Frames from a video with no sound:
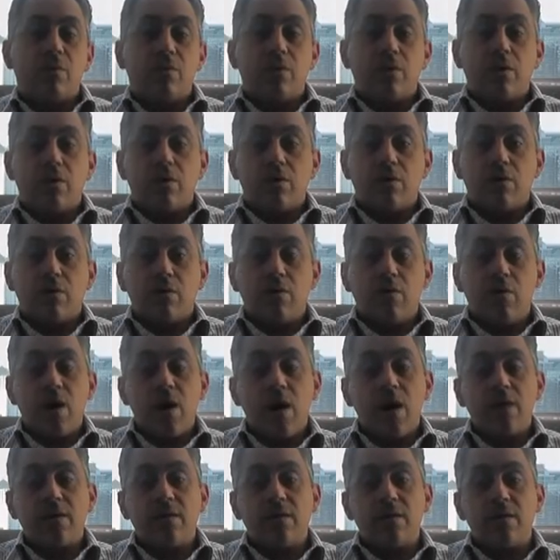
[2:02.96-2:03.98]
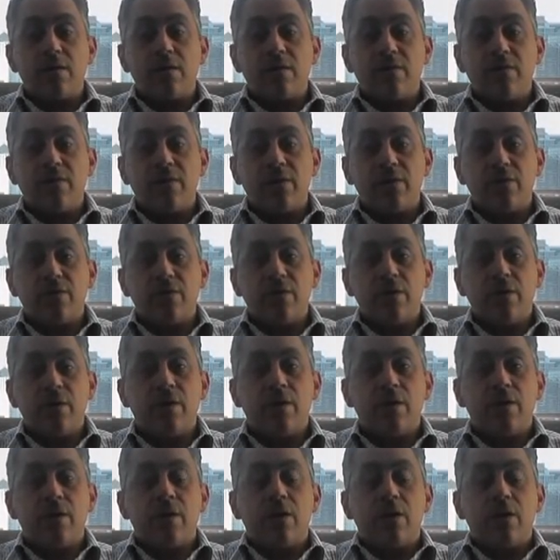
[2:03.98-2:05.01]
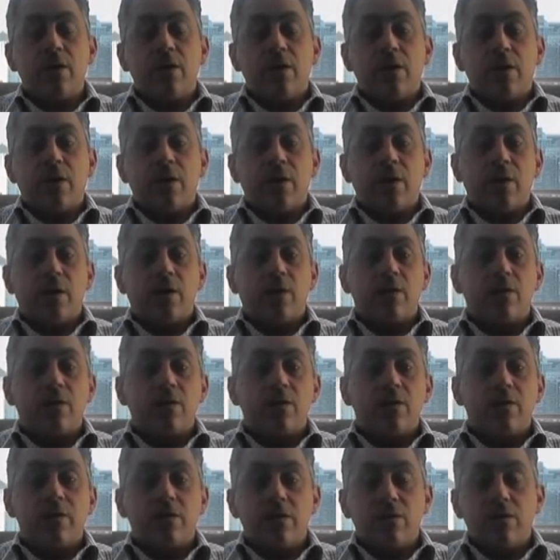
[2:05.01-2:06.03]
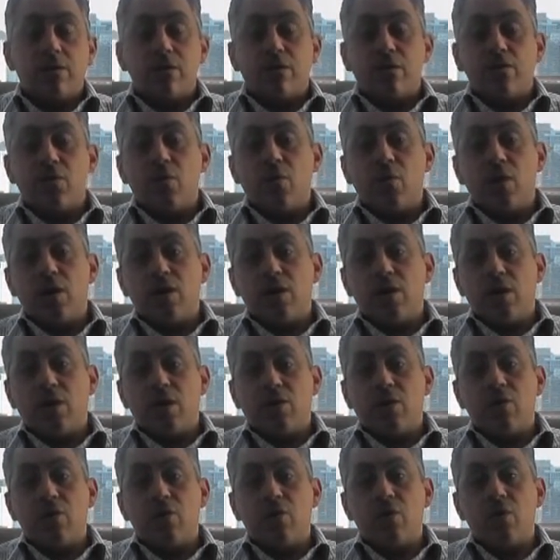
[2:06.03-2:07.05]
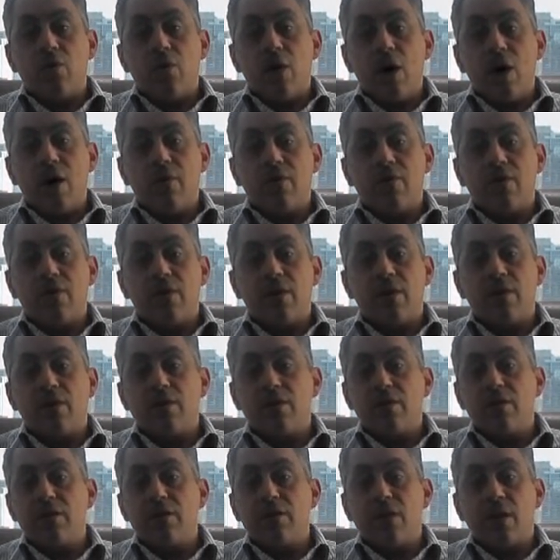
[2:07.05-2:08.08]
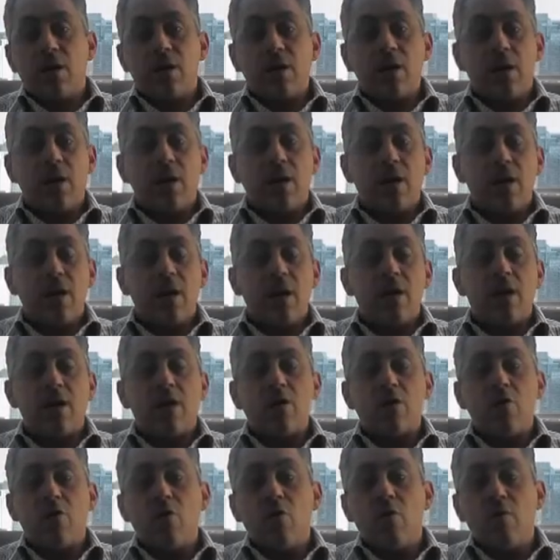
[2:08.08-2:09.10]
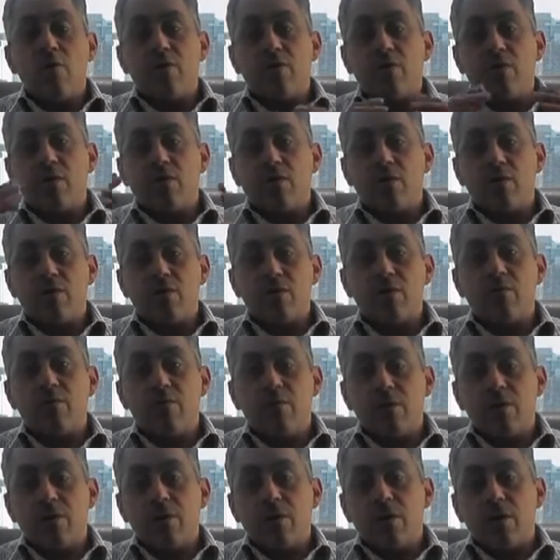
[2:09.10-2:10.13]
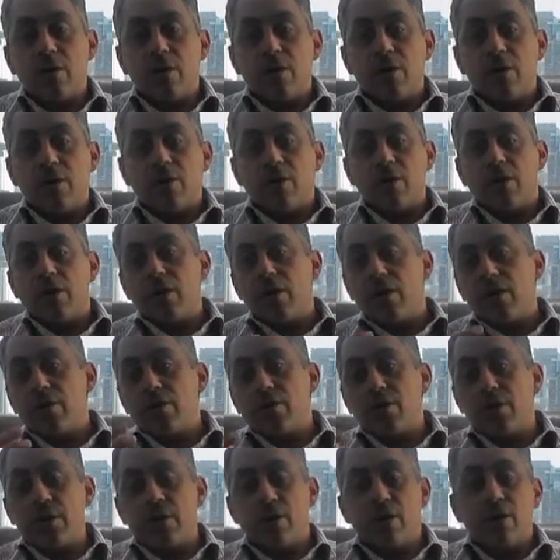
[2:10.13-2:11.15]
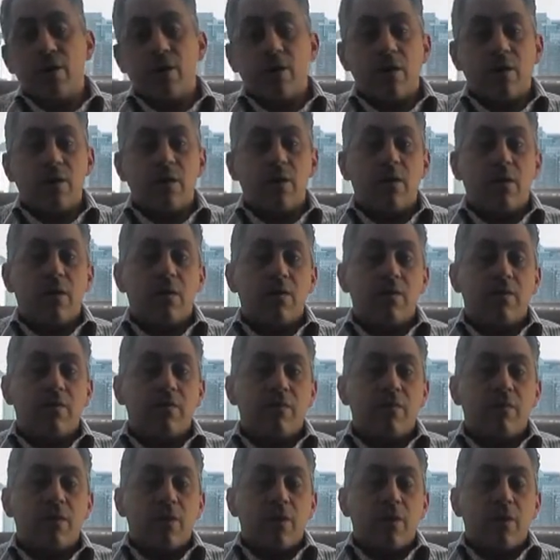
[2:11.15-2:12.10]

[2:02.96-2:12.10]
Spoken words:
clinical practice eventually, and this is what ACCRU would offer. It's unlike any cooperative group that you can think of,